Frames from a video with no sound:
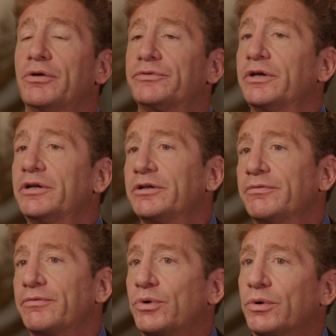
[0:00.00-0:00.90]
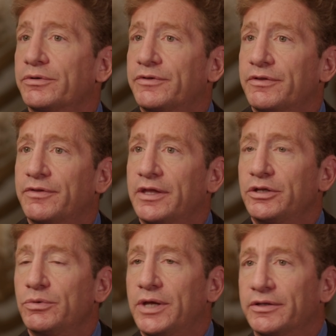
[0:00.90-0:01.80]
the alternative, of course, is that
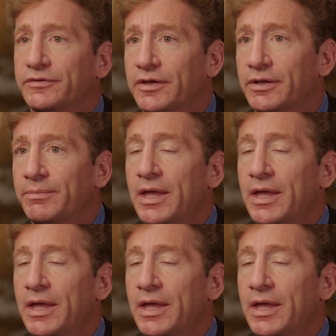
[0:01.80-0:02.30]
you get uh,